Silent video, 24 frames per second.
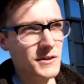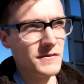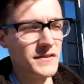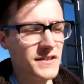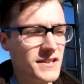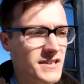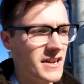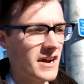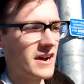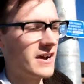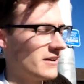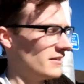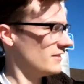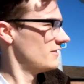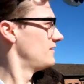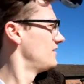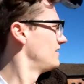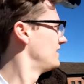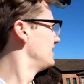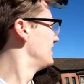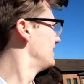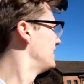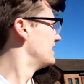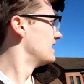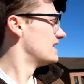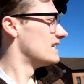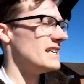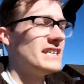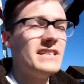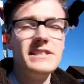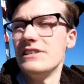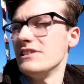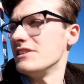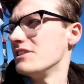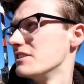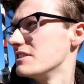of style.
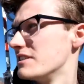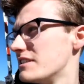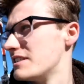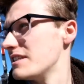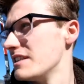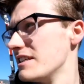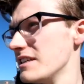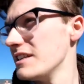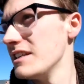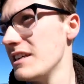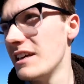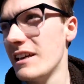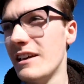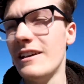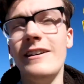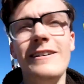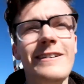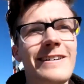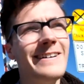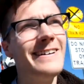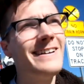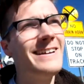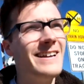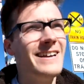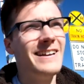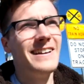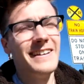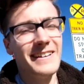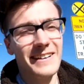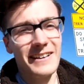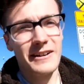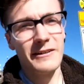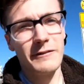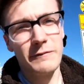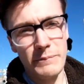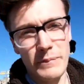As you can see
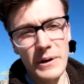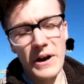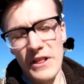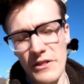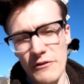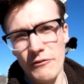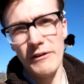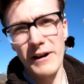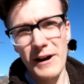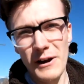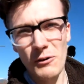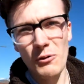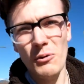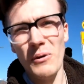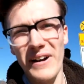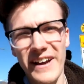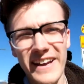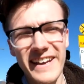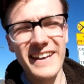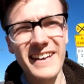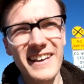by the railway,